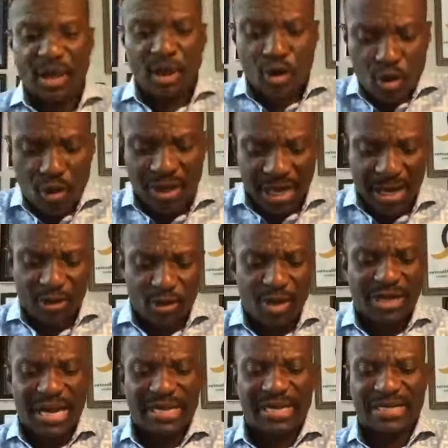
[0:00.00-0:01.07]
Look at
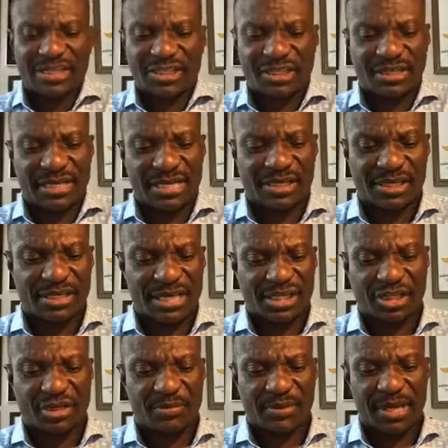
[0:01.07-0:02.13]
the
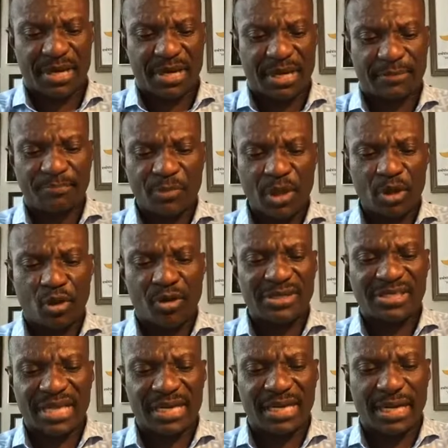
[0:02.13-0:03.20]
scripture here
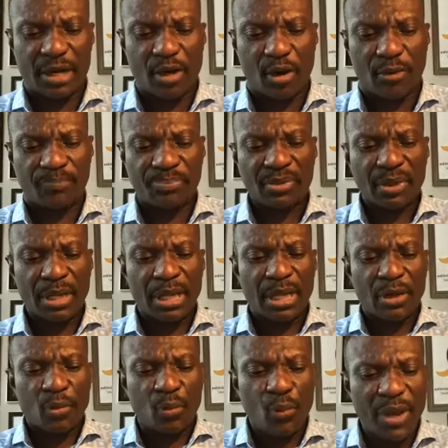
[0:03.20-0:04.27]
concerning the law.
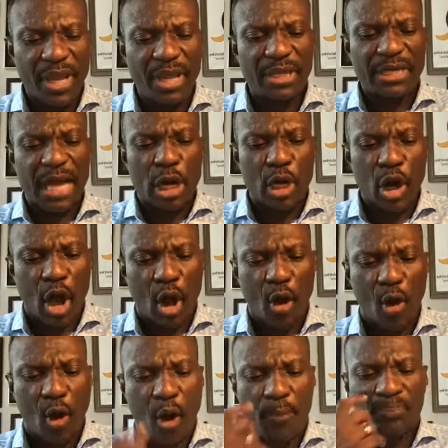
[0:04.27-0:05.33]

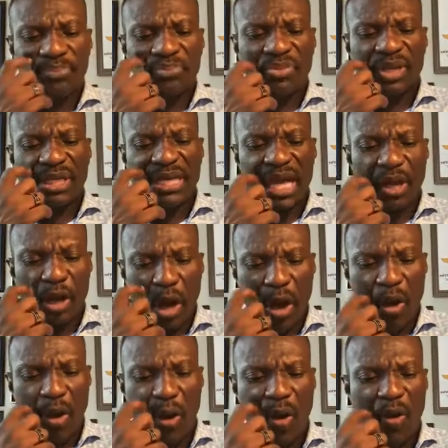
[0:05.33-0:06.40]
The
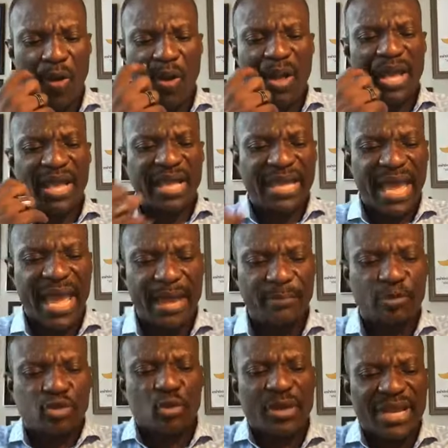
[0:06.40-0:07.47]
law came
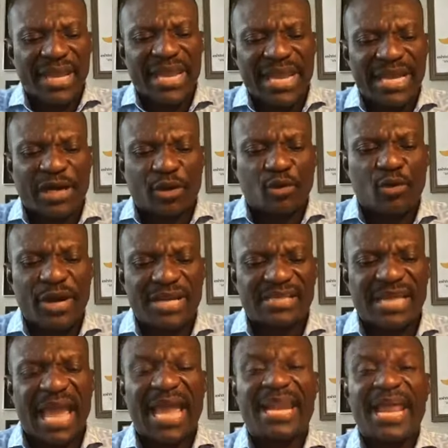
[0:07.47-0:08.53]
to increase
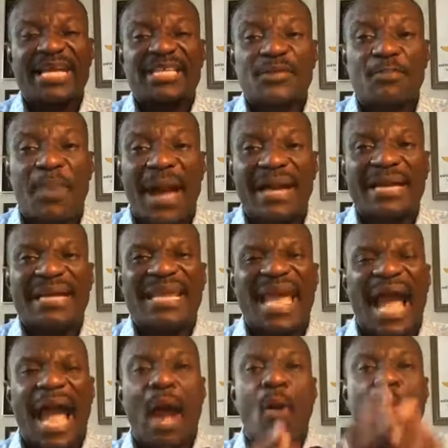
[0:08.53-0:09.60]
and expand the
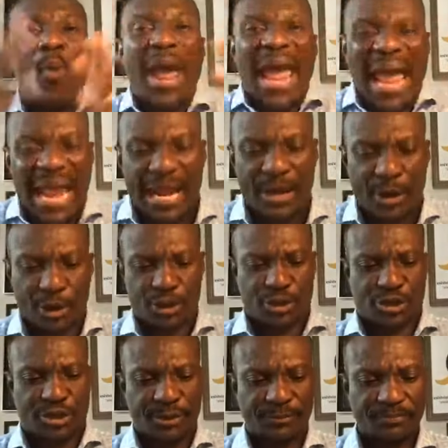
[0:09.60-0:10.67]

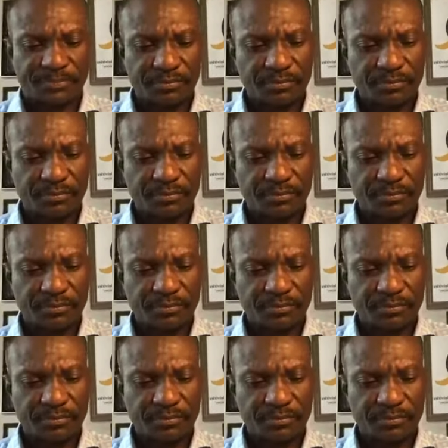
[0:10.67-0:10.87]
awareness.